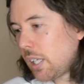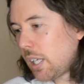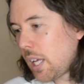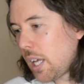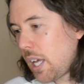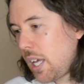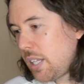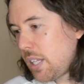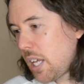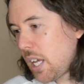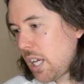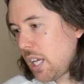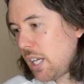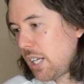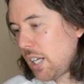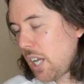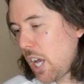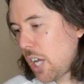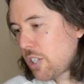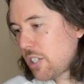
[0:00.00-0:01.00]
And
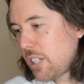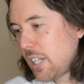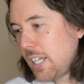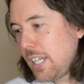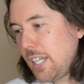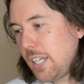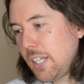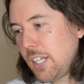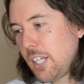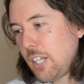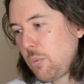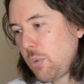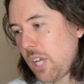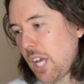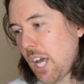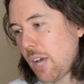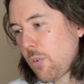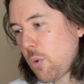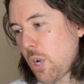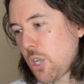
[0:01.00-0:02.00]
then lastly, we
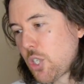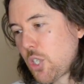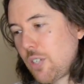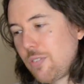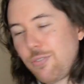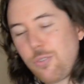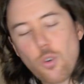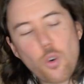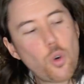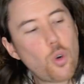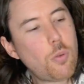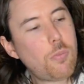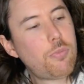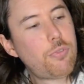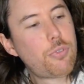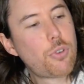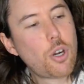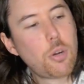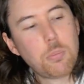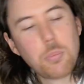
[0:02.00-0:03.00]
have a question
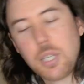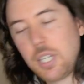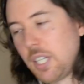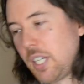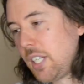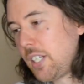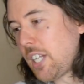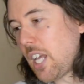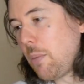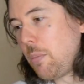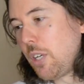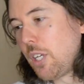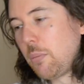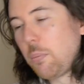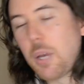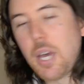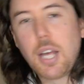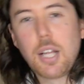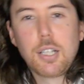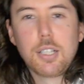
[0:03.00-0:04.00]
from Damien
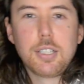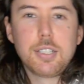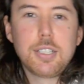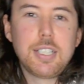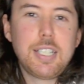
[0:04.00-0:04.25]
Pell.